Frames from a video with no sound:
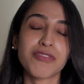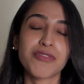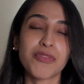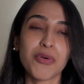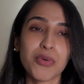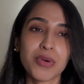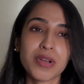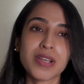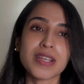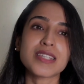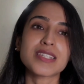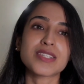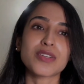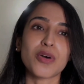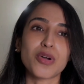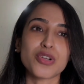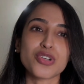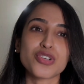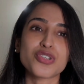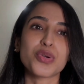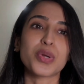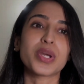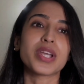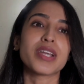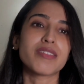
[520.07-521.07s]
focus on
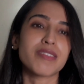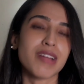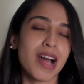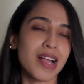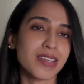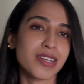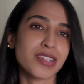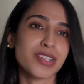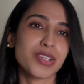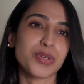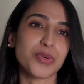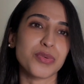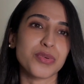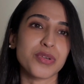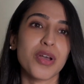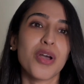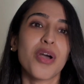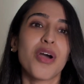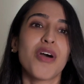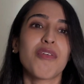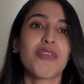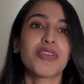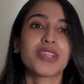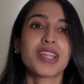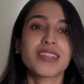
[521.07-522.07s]
showing gratitude
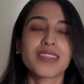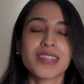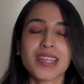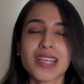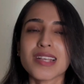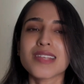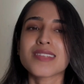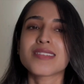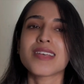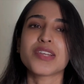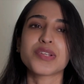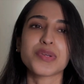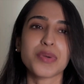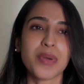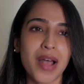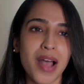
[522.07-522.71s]
for the things that you